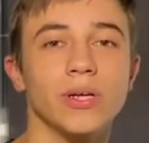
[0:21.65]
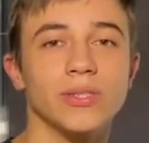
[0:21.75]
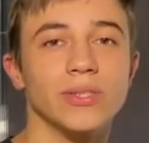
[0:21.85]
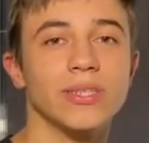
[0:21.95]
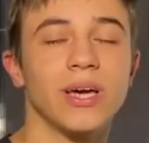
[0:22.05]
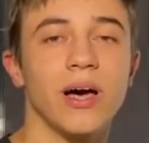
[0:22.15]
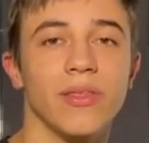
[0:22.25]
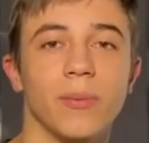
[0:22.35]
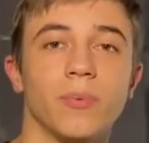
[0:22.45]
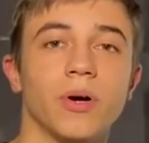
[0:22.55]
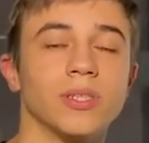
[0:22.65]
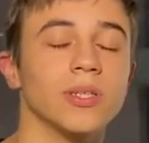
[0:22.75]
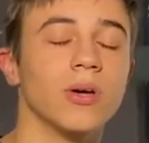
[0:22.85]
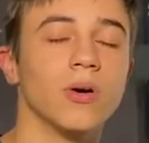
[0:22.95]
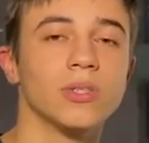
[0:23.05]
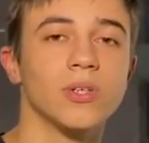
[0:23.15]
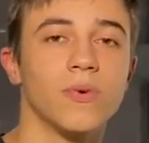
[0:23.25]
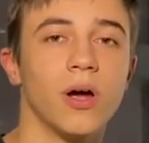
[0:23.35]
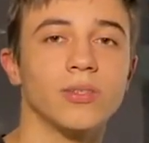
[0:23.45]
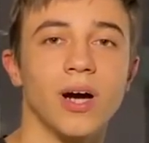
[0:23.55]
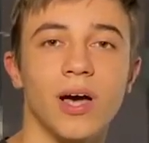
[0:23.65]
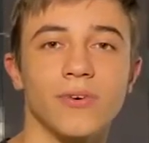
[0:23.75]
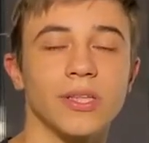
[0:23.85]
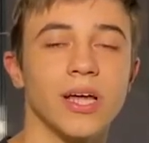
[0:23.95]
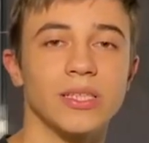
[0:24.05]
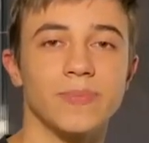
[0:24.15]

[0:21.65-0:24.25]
to discuss the pros and cons of our life at NUST